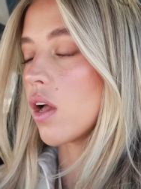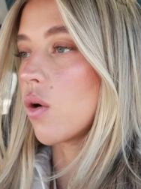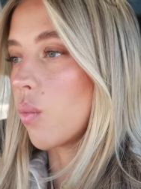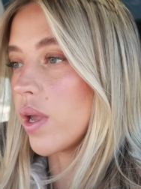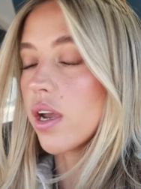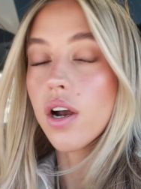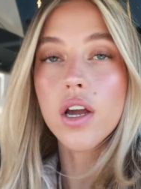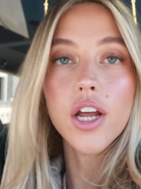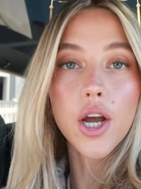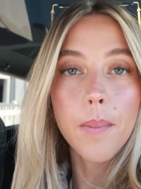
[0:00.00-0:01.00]
We are
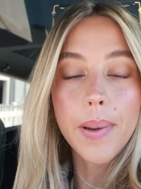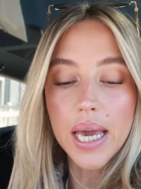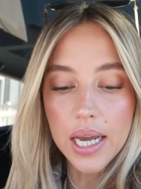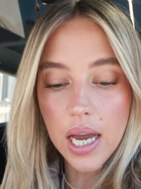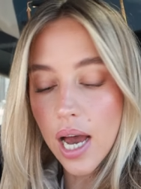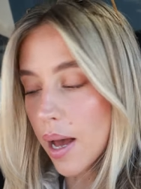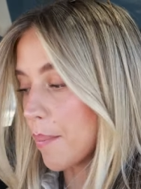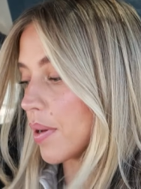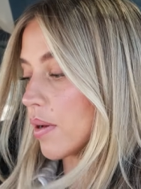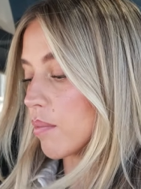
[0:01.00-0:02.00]
gonna go pick
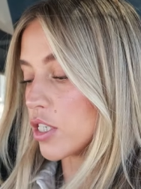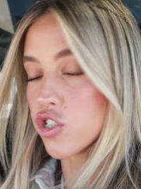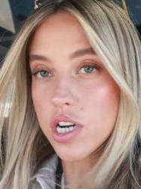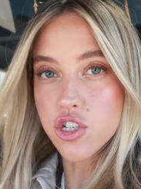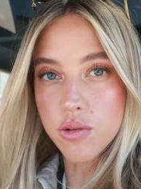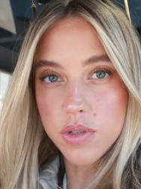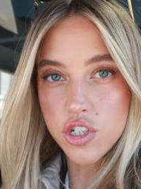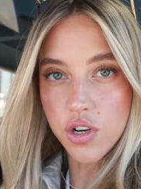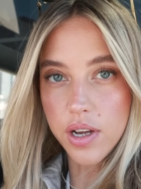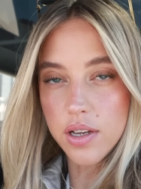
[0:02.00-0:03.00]
up my dress from the
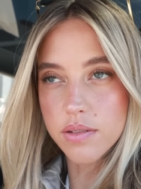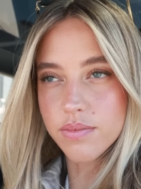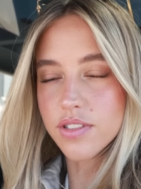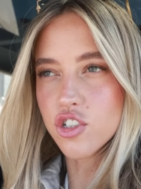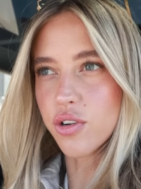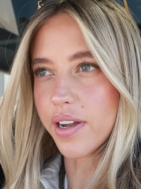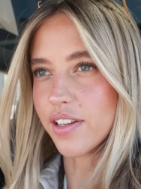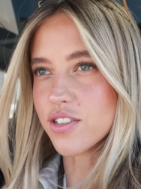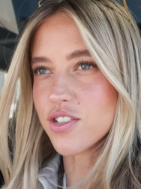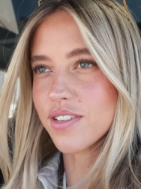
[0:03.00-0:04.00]
tra
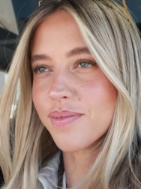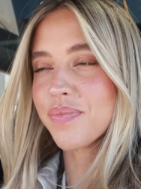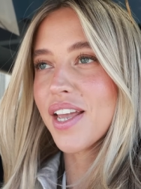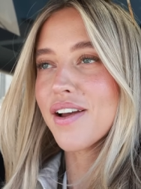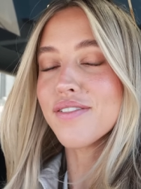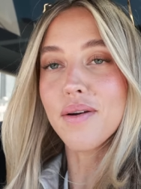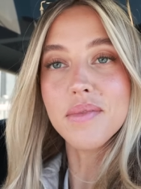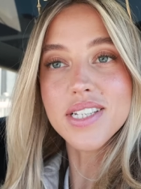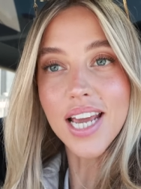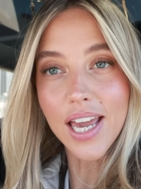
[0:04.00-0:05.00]
trailers, from
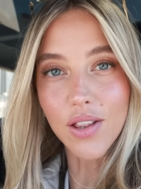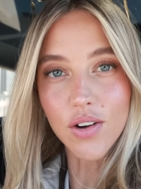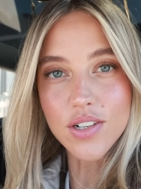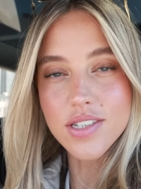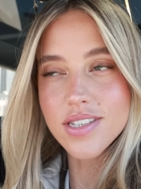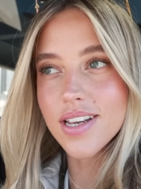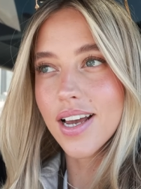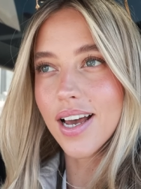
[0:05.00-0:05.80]
the tailors.